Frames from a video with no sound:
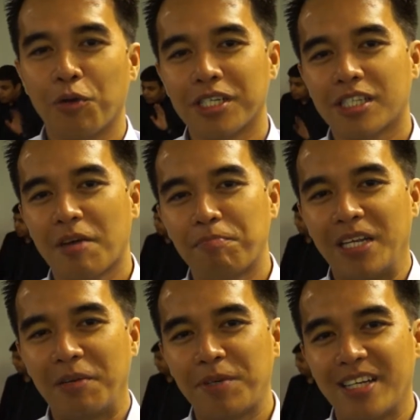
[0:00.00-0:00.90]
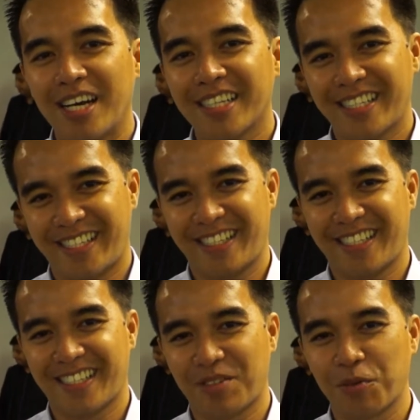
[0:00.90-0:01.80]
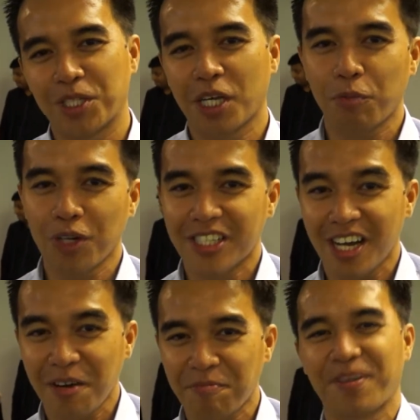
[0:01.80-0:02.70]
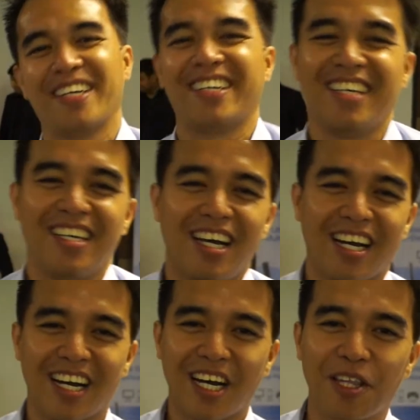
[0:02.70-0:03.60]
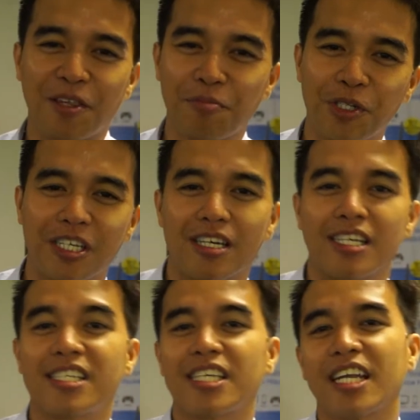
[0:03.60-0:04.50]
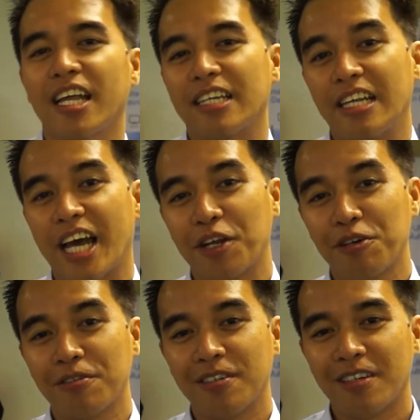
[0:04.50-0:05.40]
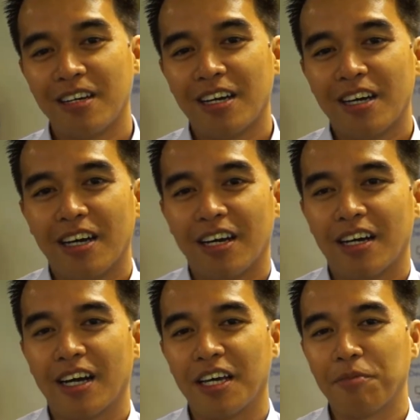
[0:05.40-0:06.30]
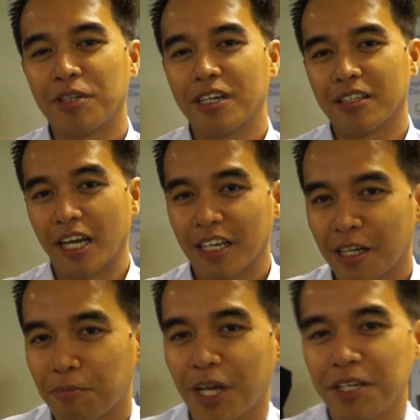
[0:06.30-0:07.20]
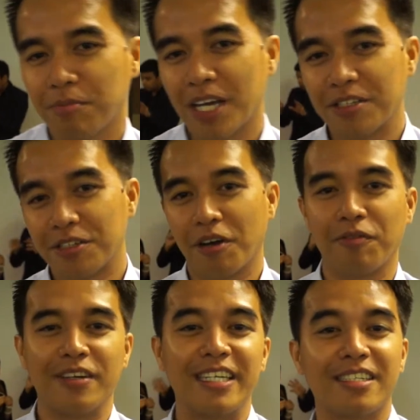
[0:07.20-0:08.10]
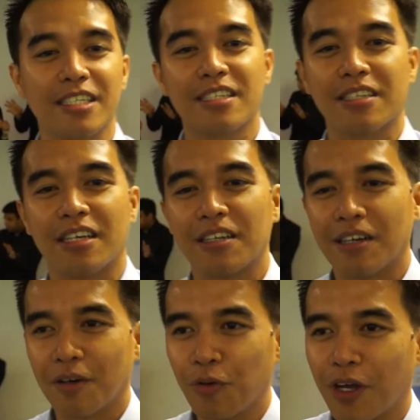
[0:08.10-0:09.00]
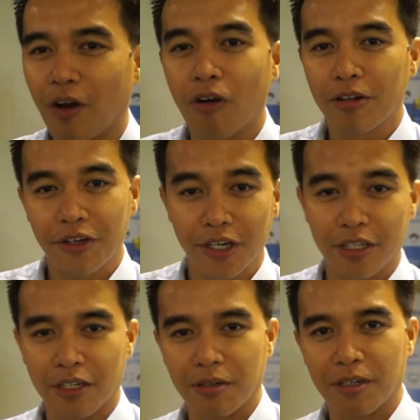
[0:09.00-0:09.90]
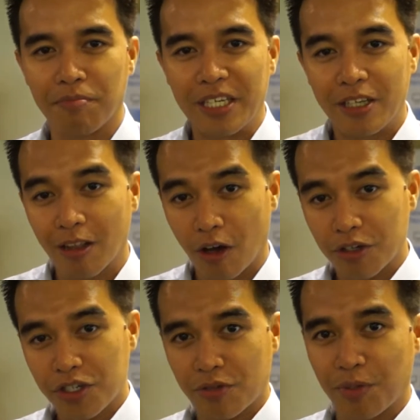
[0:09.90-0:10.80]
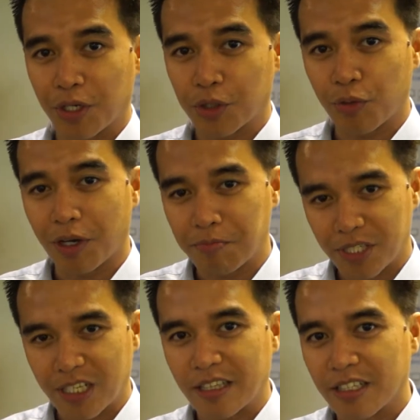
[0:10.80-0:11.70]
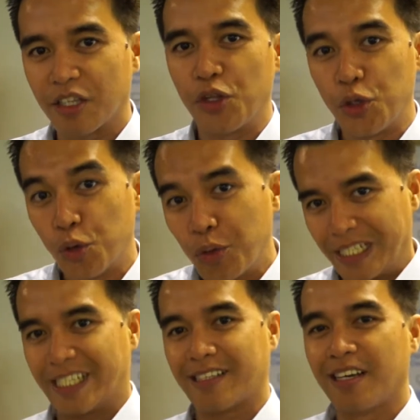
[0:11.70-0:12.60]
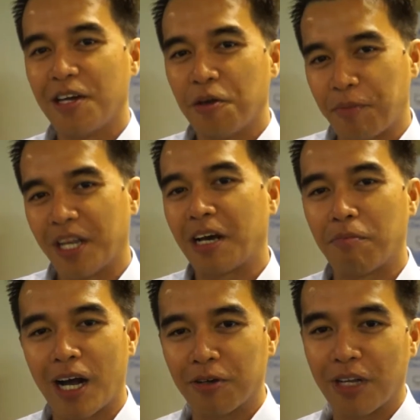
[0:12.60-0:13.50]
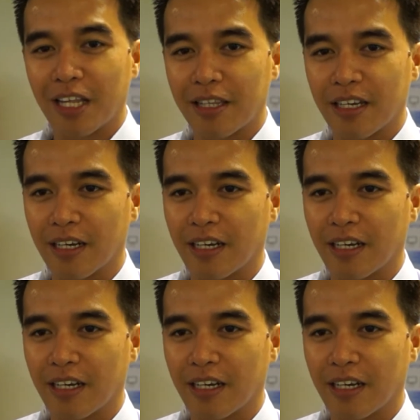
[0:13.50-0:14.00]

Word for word: What's up, Pilipinas? What's up, what's up? This is Christian Emiliano. I am the Technical Product Manager of Linksys, and we are all here in the media launch because we are presenting the newest pinakabago nating